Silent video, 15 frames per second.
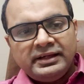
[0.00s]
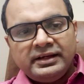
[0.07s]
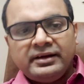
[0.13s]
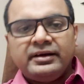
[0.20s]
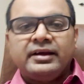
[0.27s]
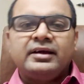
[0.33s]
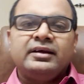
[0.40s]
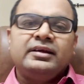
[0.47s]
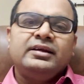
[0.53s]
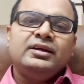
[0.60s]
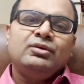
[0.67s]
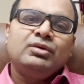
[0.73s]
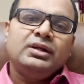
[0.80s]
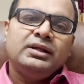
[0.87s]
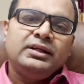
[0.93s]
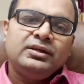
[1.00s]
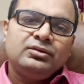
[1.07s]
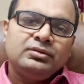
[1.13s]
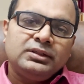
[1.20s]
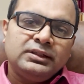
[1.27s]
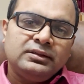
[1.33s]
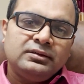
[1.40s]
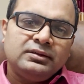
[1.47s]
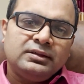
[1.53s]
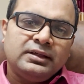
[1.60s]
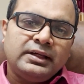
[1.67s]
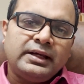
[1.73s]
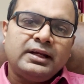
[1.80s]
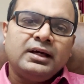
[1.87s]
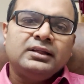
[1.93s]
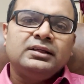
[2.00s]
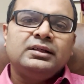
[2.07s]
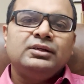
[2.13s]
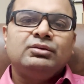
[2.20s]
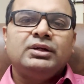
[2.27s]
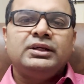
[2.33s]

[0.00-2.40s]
recurrent neural networks, and other neural